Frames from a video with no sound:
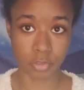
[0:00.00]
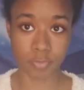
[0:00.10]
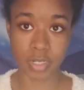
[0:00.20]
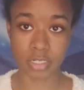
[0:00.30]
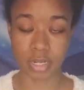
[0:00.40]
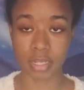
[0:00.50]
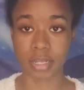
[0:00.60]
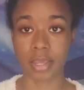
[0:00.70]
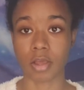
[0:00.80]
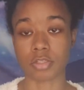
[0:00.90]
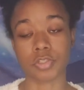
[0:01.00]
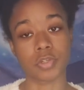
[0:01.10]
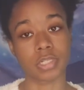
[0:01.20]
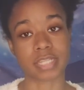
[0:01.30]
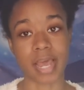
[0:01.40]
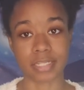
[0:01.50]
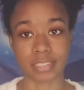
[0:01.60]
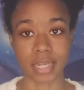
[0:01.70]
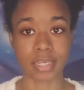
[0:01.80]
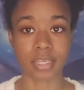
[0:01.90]
Bentonite clay, also known as
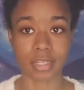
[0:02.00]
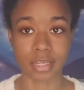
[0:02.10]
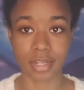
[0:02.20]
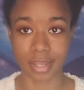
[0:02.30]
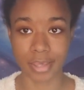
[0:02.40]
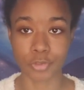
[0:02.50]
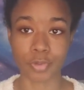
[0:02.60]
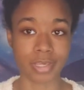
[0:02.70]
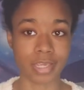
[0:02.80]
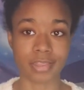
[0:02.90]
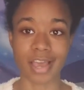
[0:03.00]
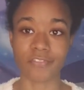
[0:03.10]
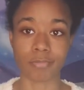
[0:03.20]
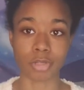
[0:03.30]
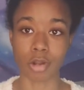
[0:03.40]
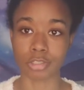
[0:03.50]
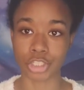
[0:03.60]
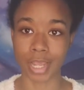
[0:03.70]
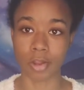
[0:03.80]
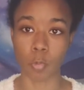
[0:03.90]
Aztec healing clay. You can get that from
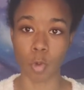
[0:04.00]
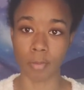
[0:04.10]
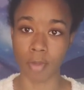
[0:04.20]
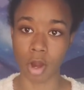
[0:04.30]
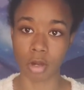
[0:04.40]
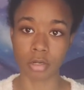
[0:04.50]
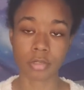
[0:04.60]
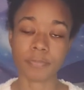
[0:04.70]
Target or Walmart.